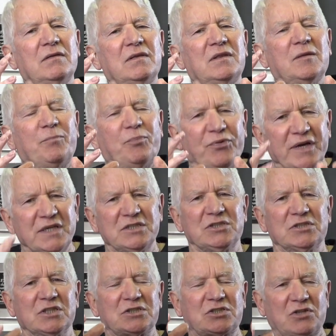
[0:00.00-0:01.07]

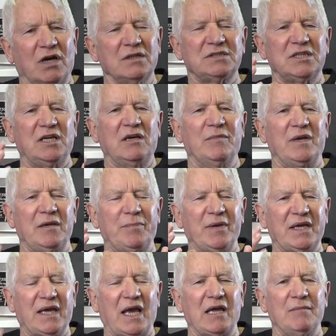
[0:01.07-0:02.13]
princeness got to him and he
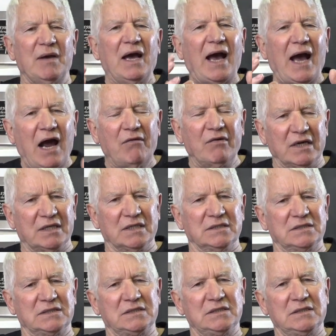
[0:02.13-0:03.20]
became
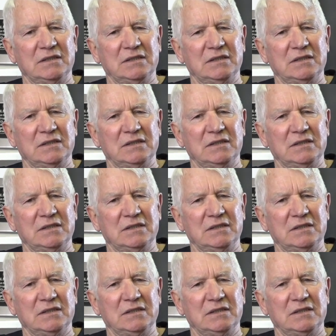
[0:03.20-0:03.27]
arrogant.